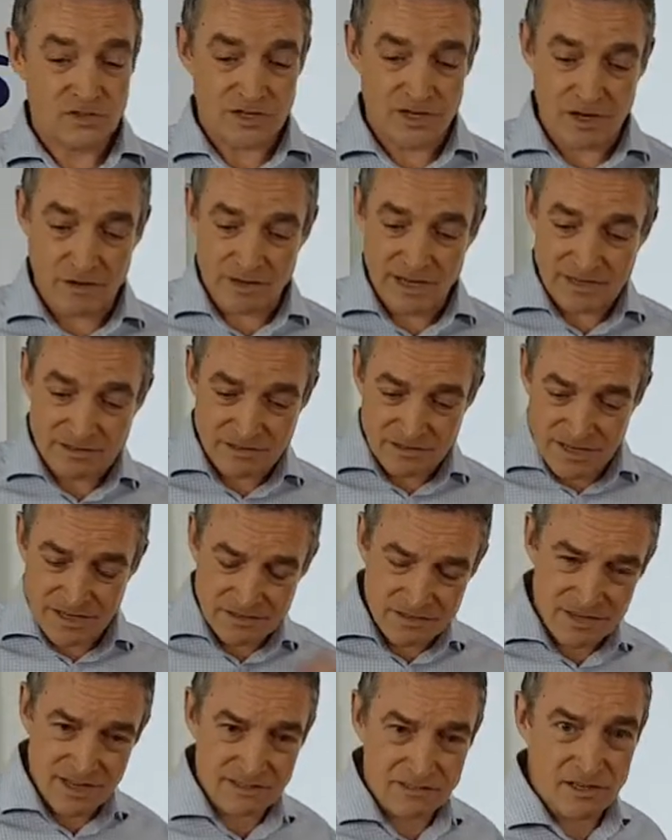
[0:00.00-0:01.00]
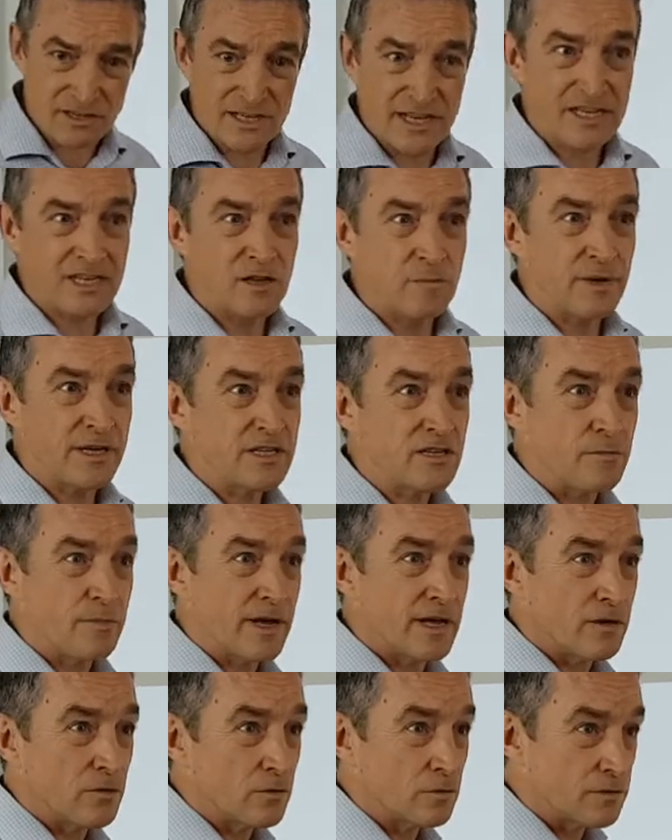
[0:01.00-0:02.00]
So that's a little bit
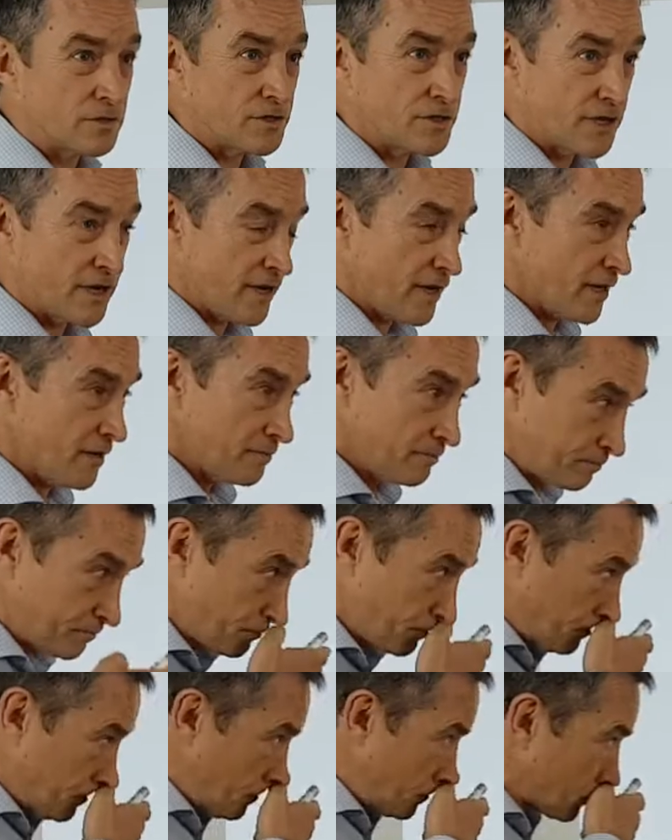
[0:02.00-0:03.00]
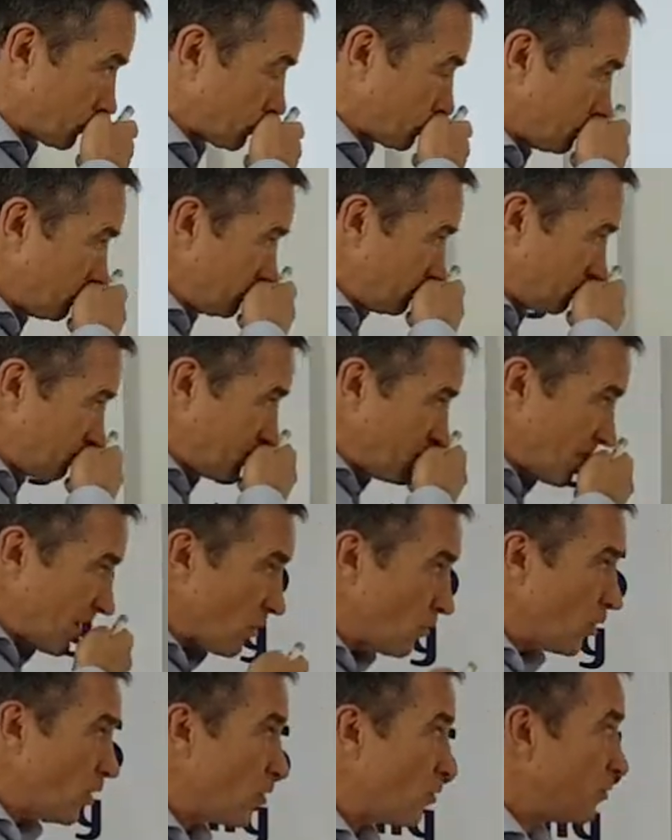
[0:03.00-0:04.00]
about
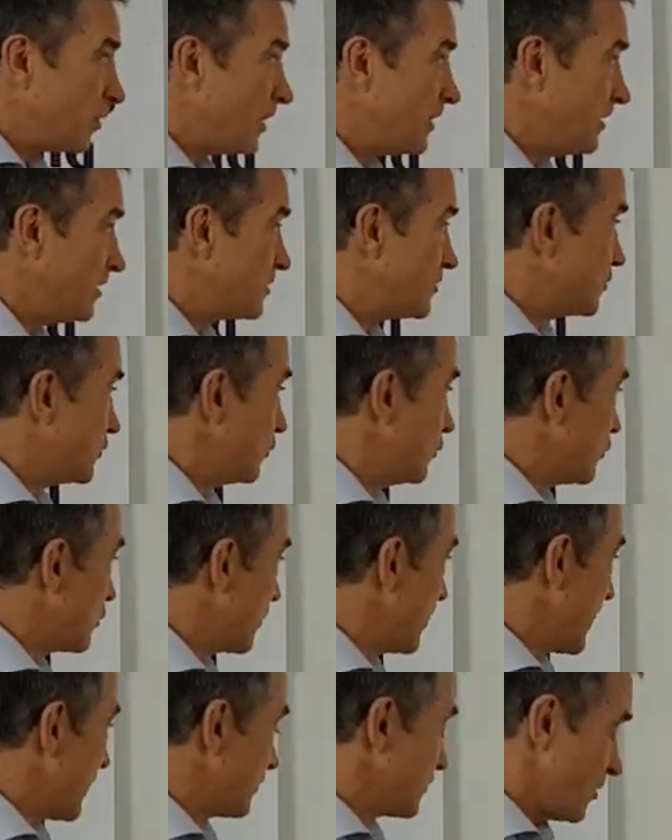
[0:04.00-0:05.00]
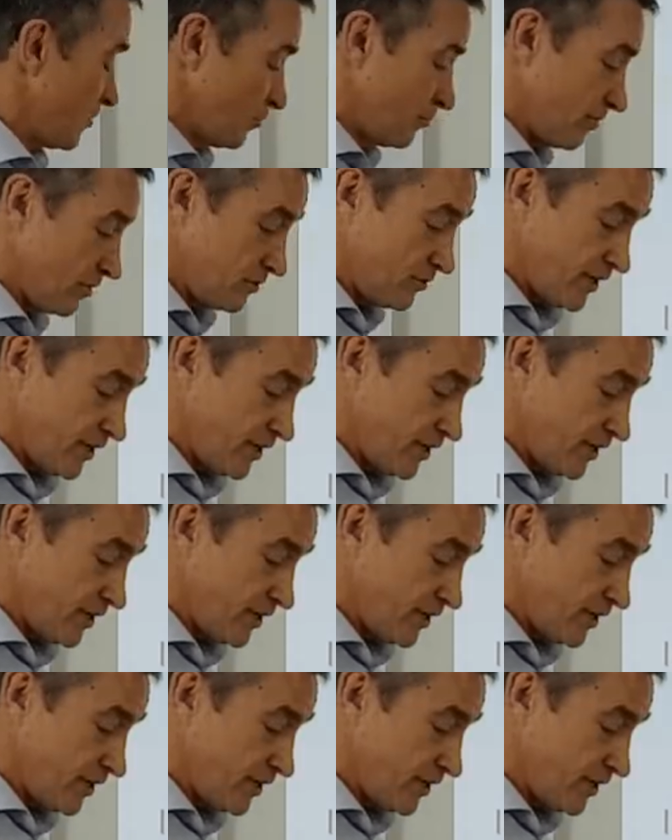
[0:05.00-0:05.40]
what we're planning to talk about on